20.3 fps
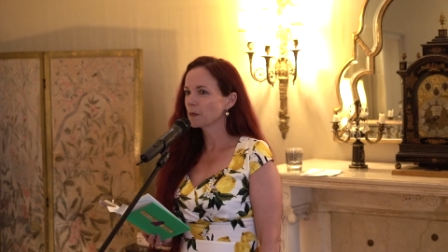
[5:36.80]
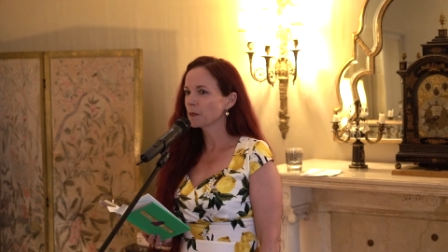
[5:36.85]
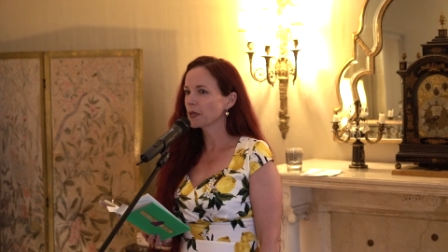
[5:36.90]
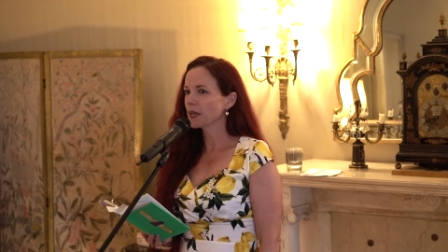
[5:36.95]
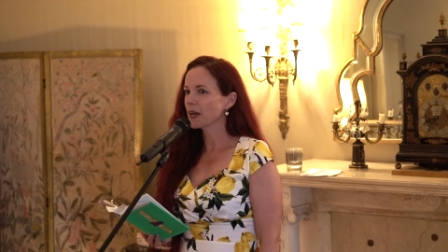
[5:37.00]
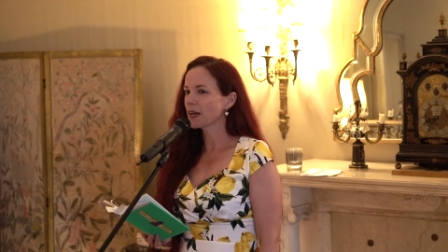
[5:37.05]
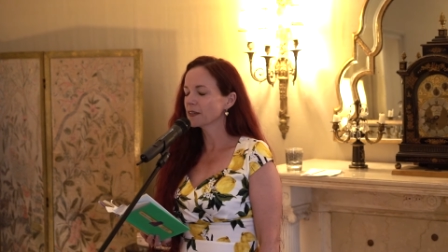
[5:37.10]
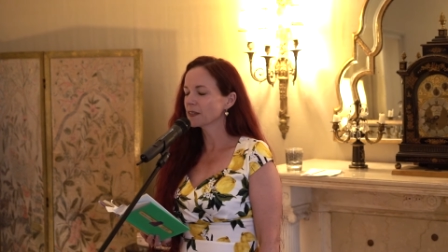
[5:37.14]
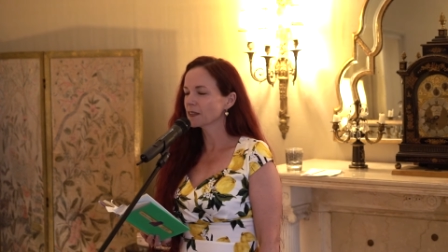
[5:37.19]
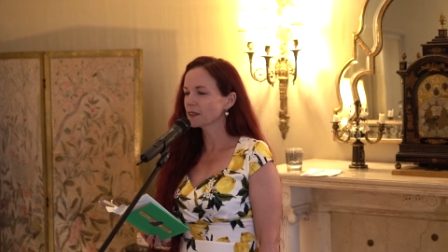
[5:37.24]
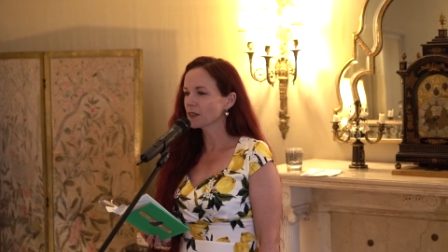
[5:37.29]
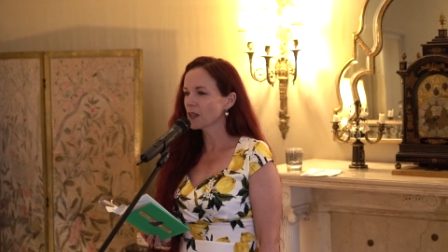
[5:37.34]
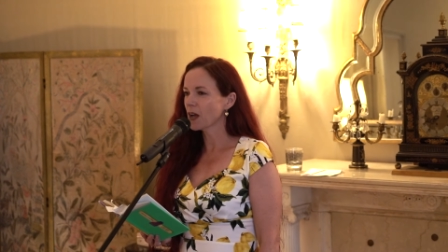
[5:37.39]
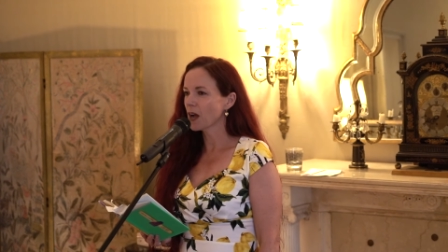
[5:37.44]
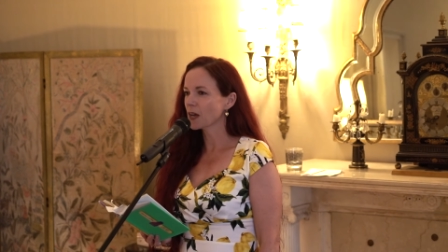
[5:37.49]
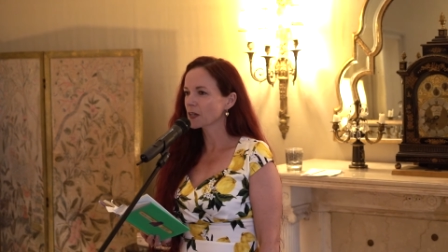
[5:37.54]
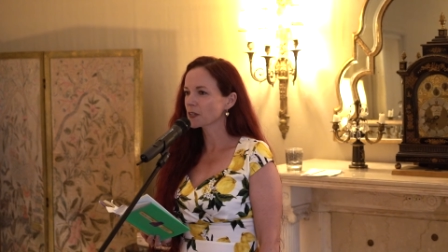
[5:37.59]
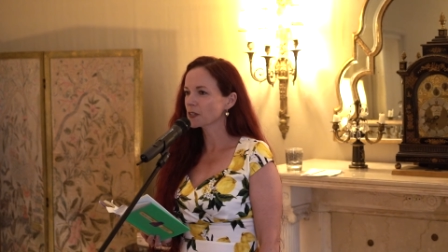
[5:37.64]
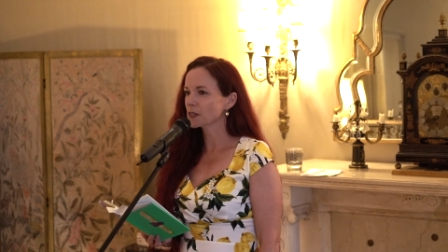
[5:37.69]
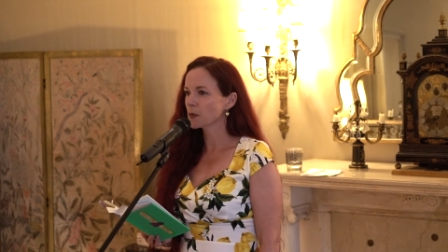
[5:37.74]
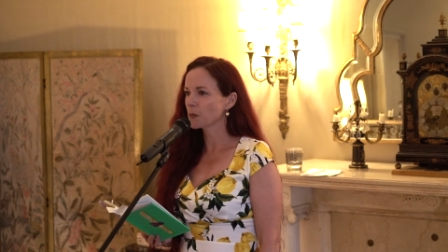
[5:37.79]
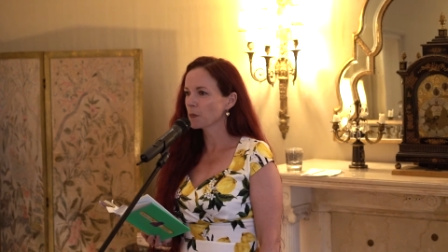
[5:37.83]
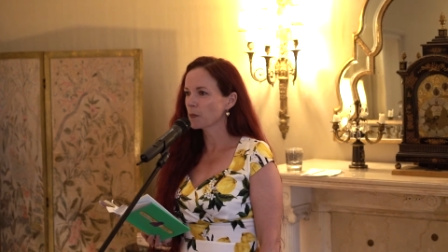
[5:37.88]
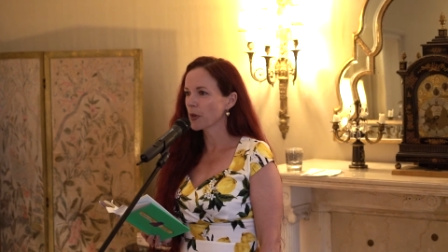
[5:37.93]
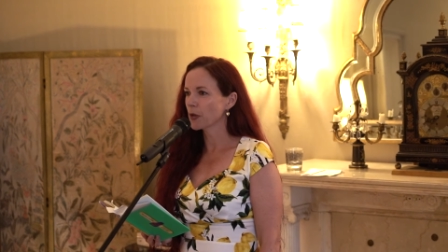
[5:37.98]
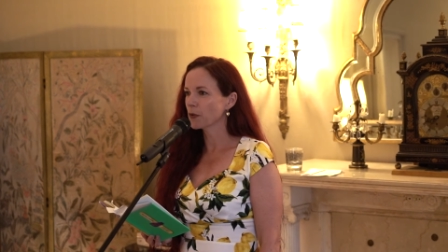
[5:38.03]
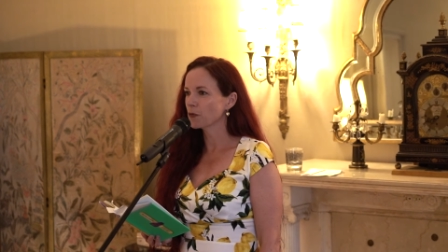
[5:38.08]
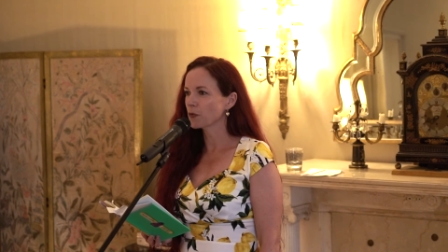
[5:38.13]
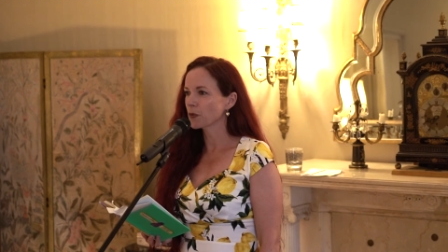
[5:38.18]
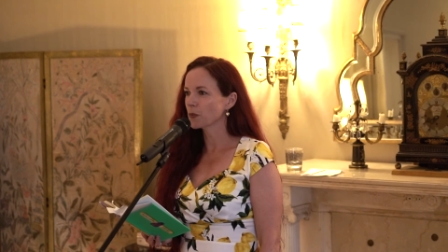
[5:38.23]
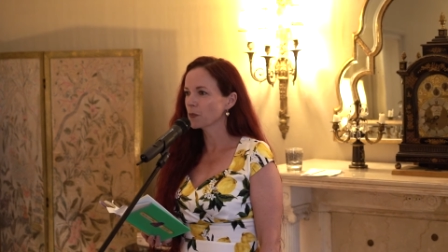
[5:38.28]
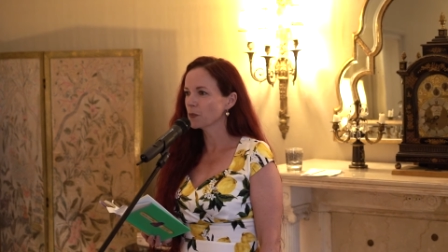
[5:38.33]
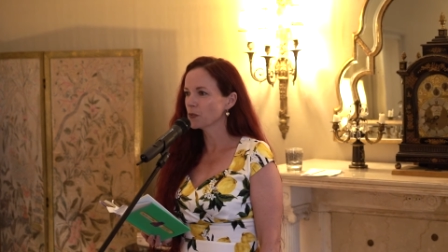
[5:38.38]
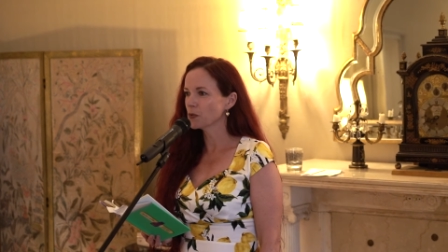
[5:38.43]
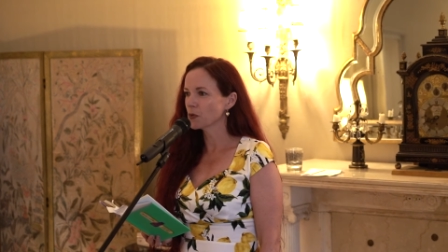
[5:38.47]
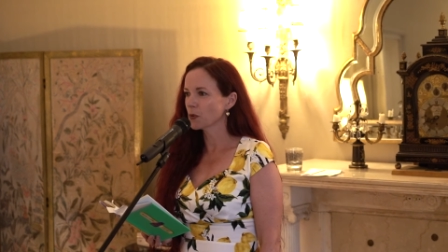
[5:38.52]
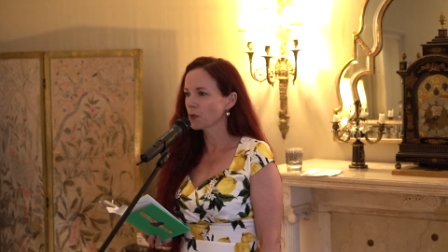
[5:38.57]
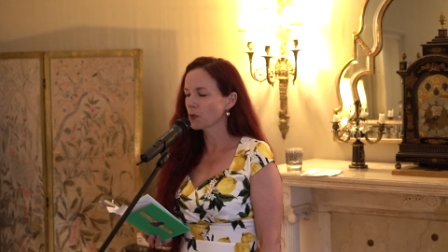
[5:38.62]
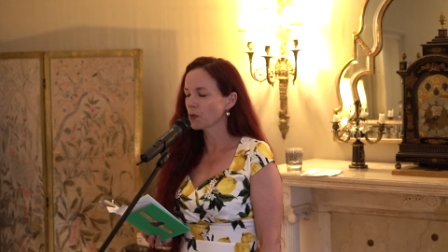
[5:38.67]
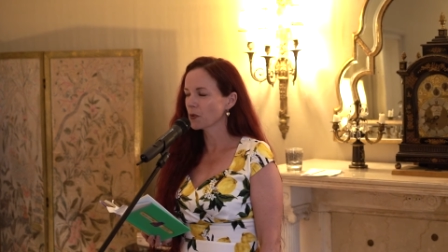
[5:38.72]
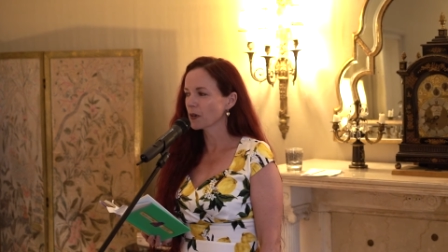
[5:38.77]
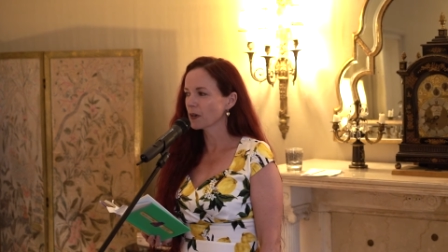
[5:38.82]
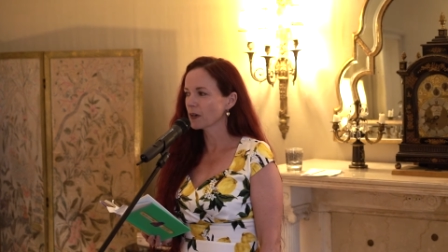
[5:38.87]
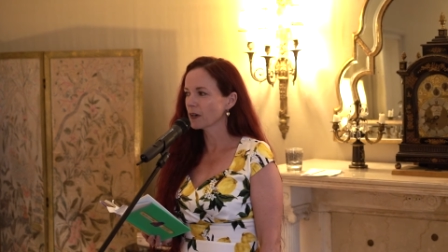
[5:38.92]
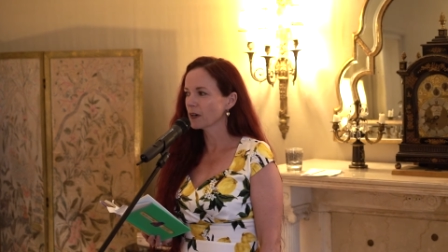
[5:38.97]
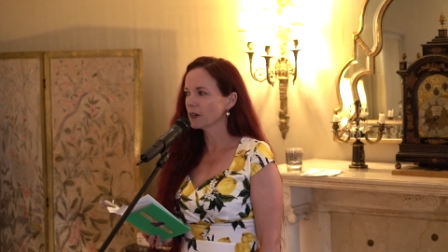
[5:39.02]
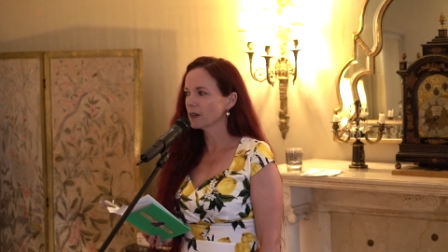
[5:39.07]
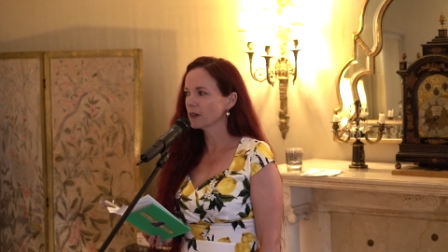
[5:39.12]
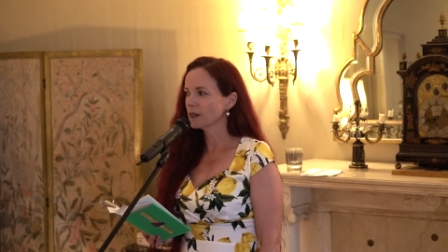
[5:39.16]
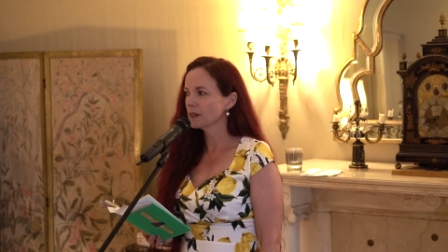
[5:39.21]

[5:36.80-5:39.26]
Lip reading: behind a locked bedroom door